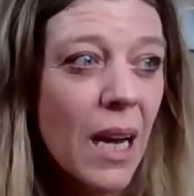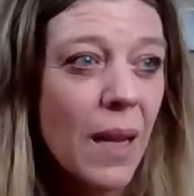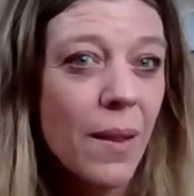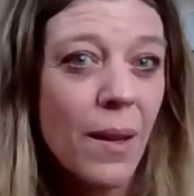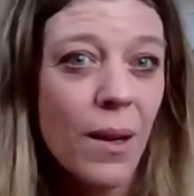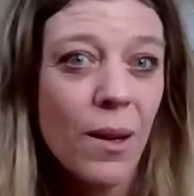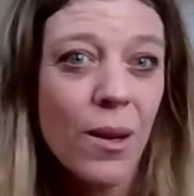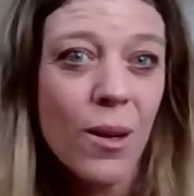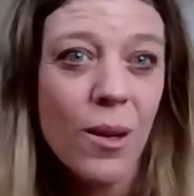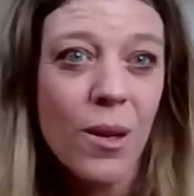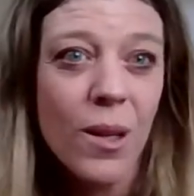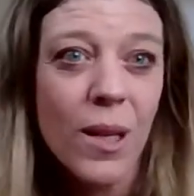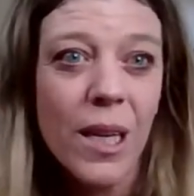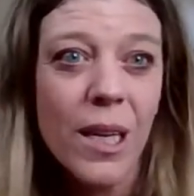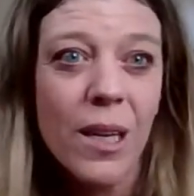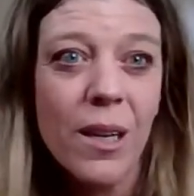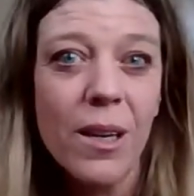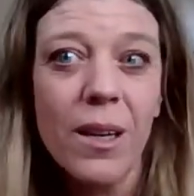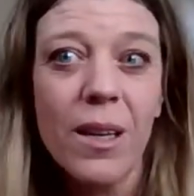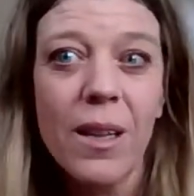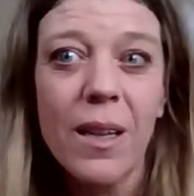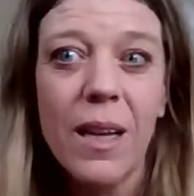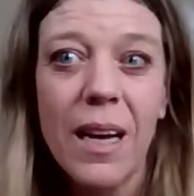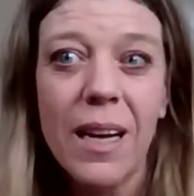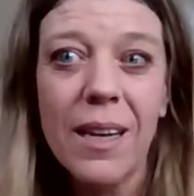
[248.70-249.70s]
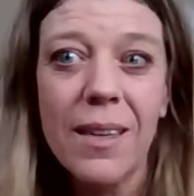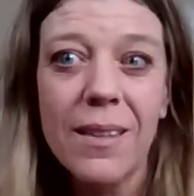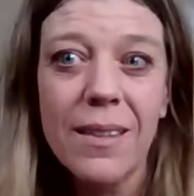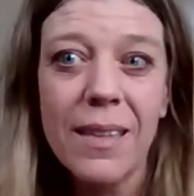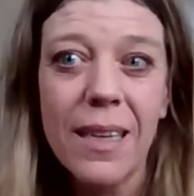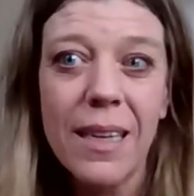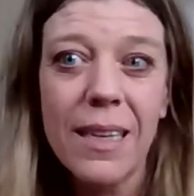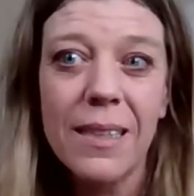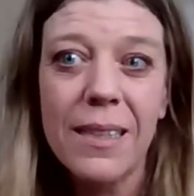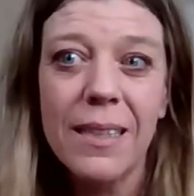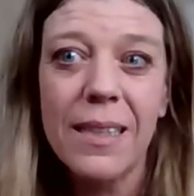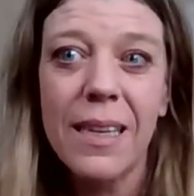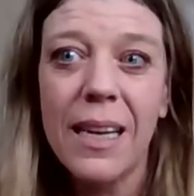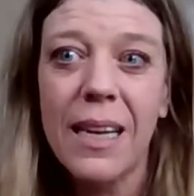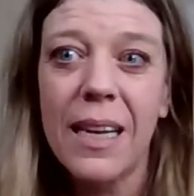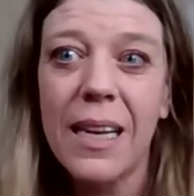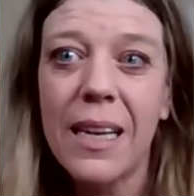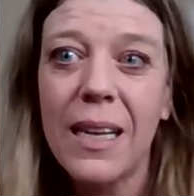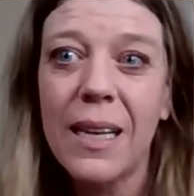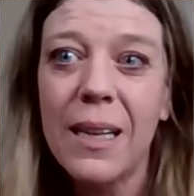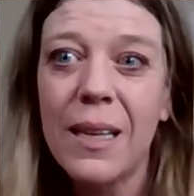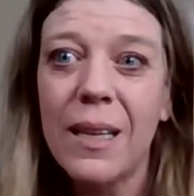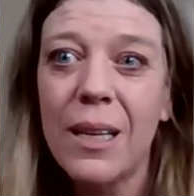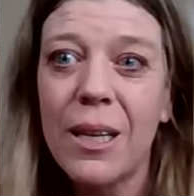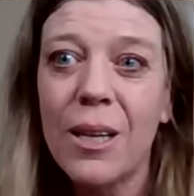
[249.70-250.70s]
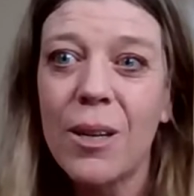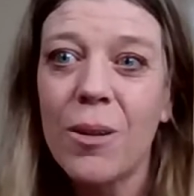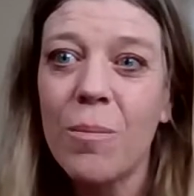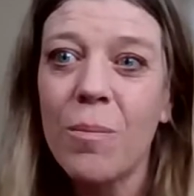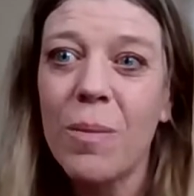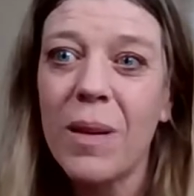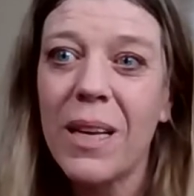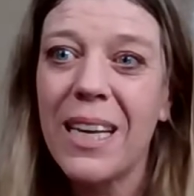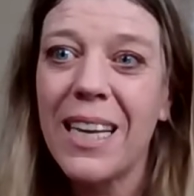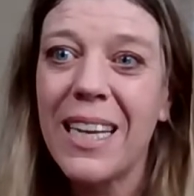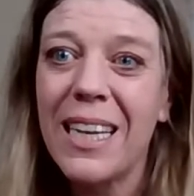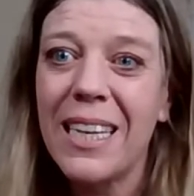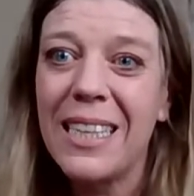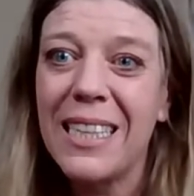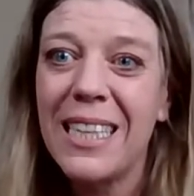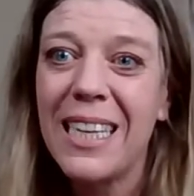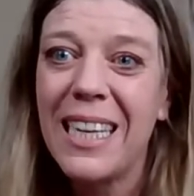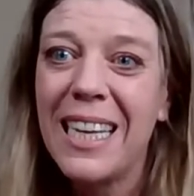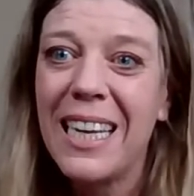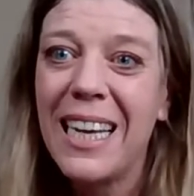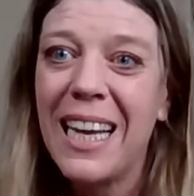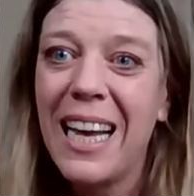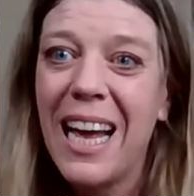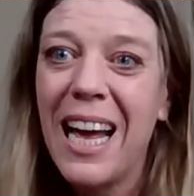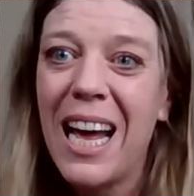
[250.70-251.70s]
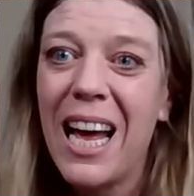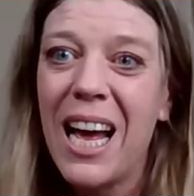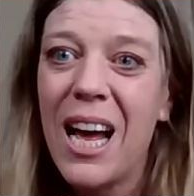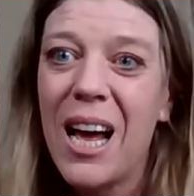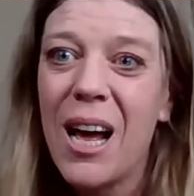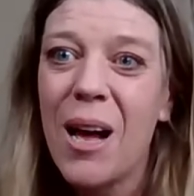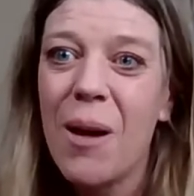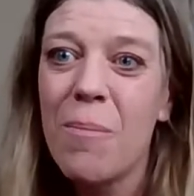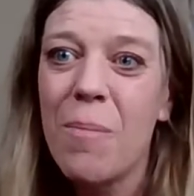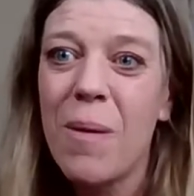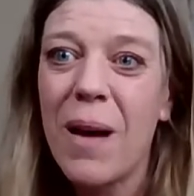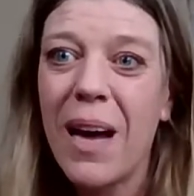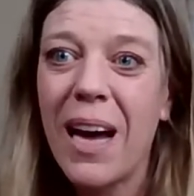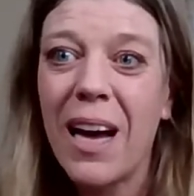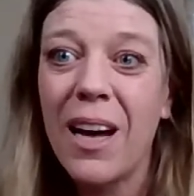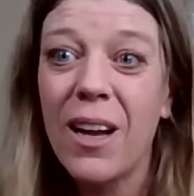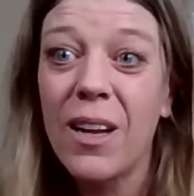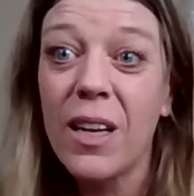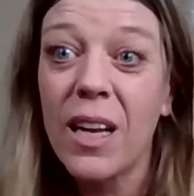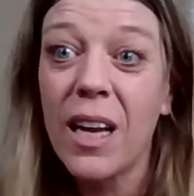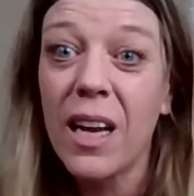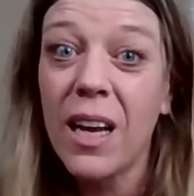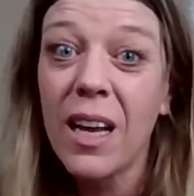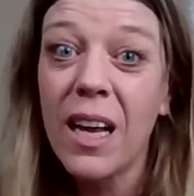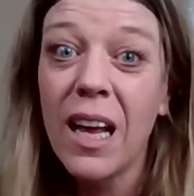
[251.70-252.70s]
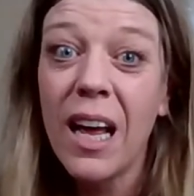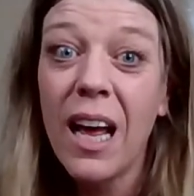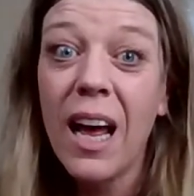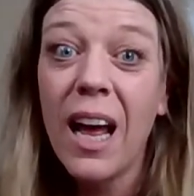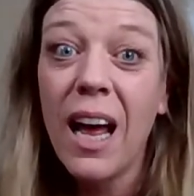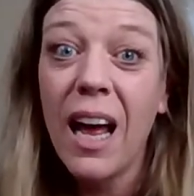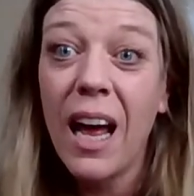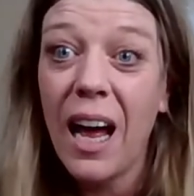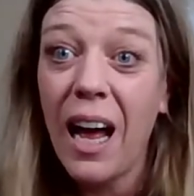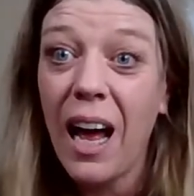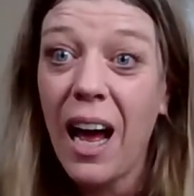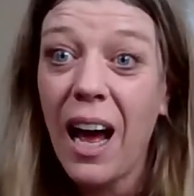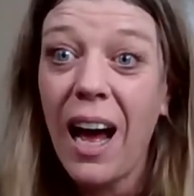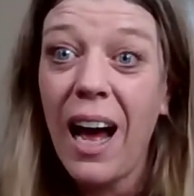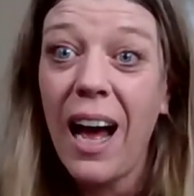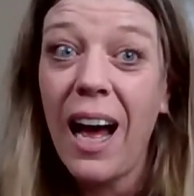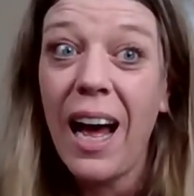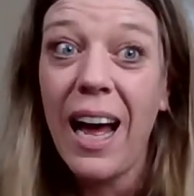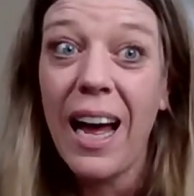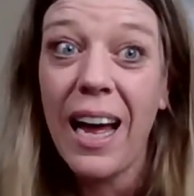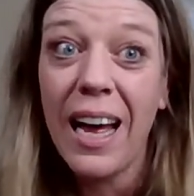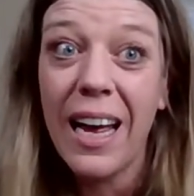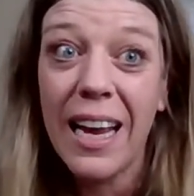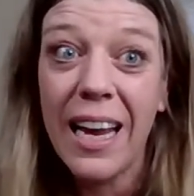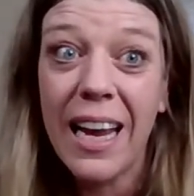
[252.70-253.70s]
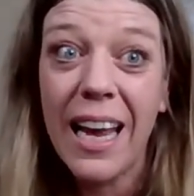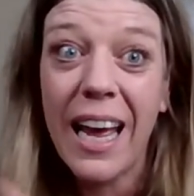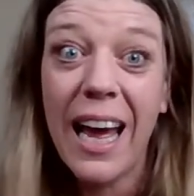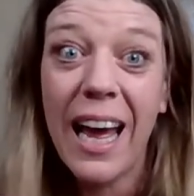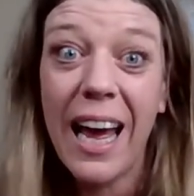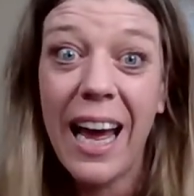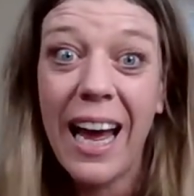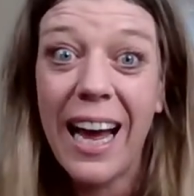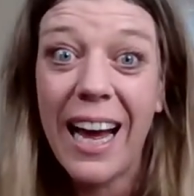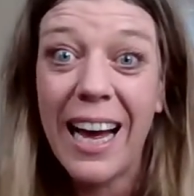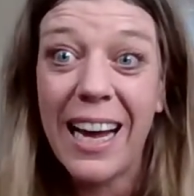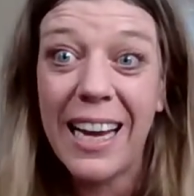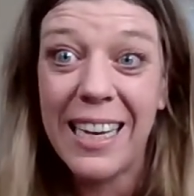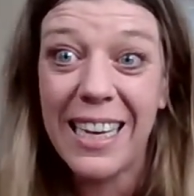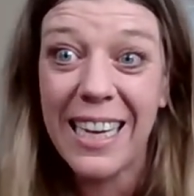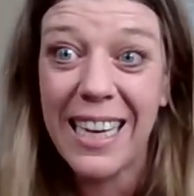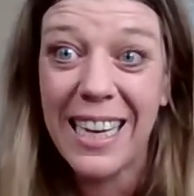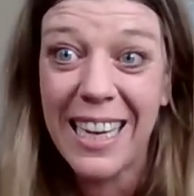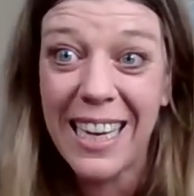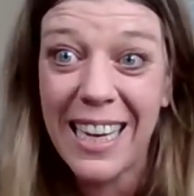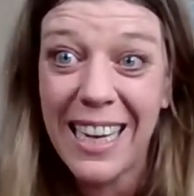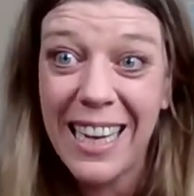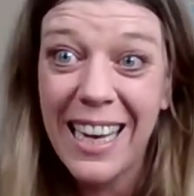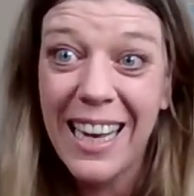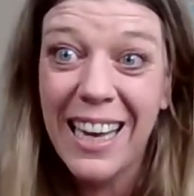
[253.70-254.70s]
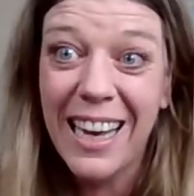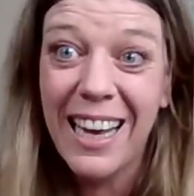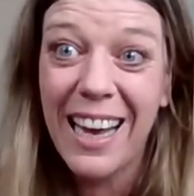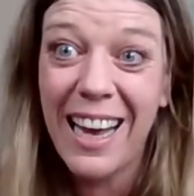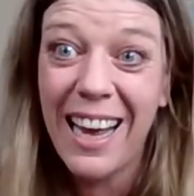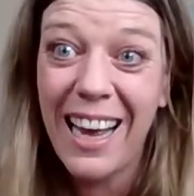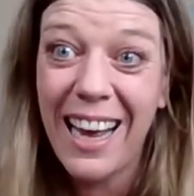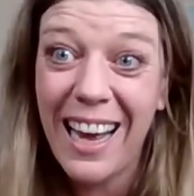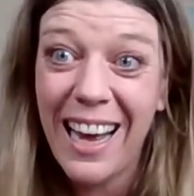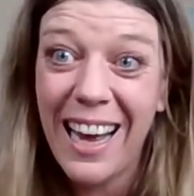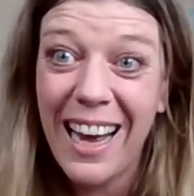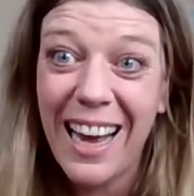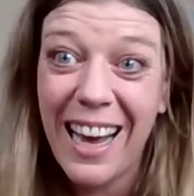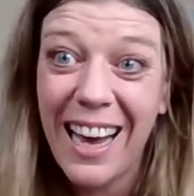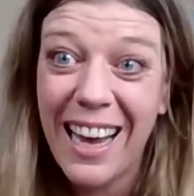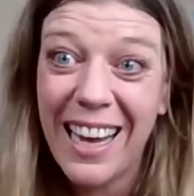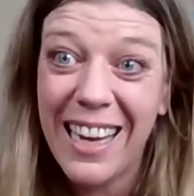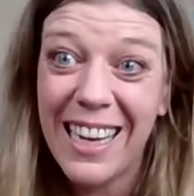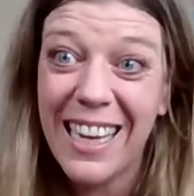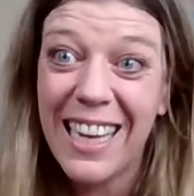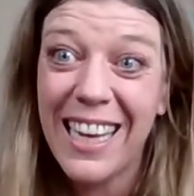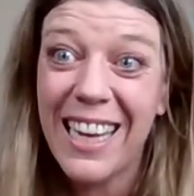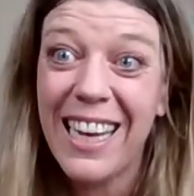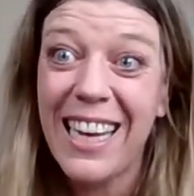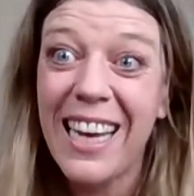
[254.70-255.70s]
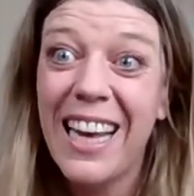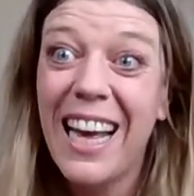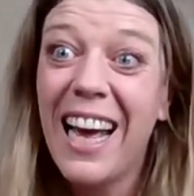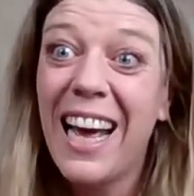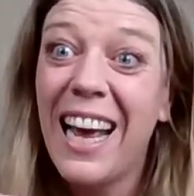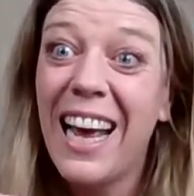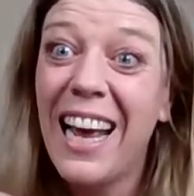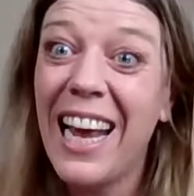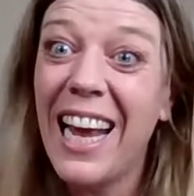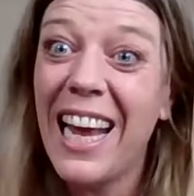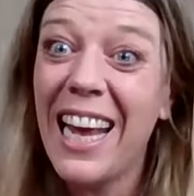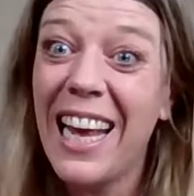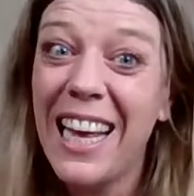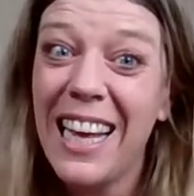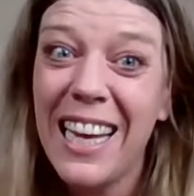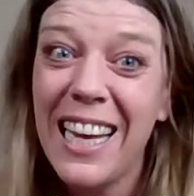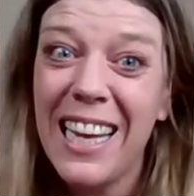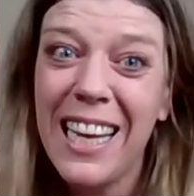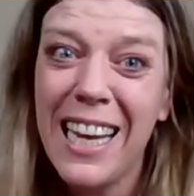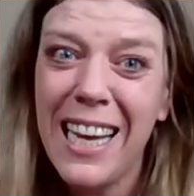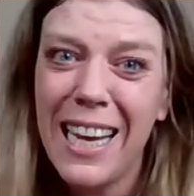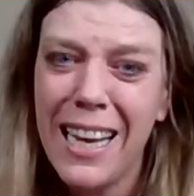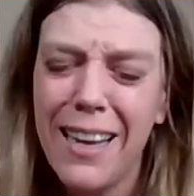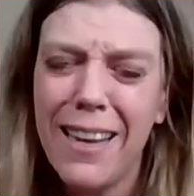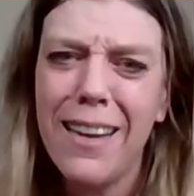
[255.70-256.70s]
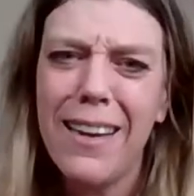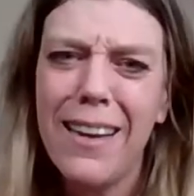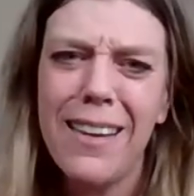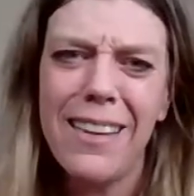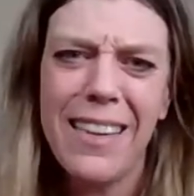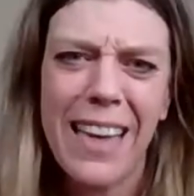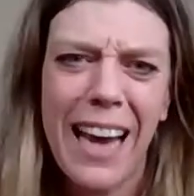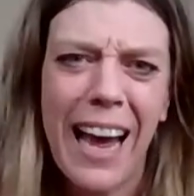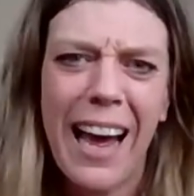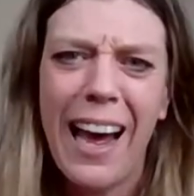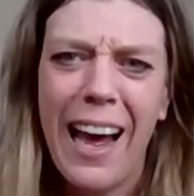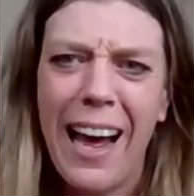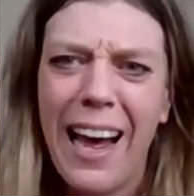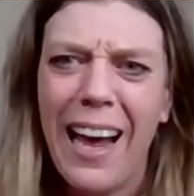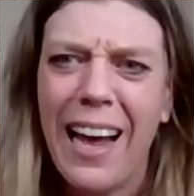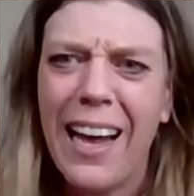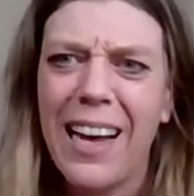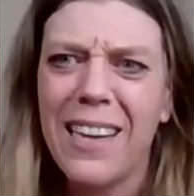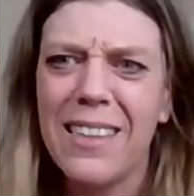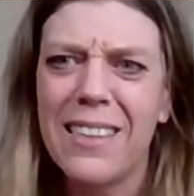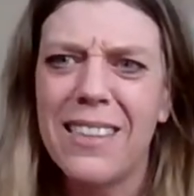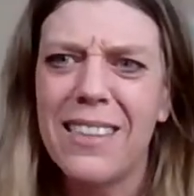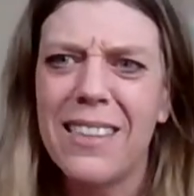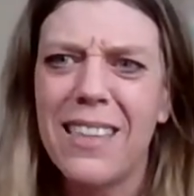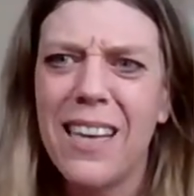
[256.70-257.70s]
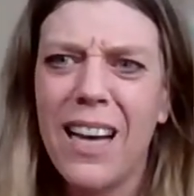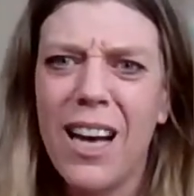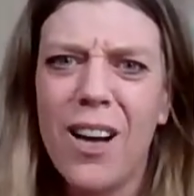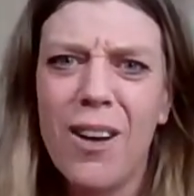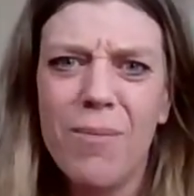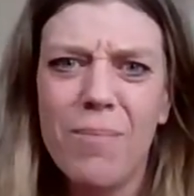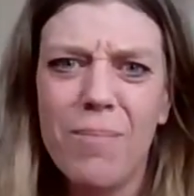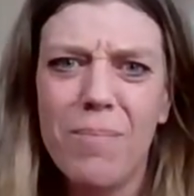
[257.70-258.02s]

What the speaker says: in the earlier class, I said a little bit about, hi, Annie. Annie, it has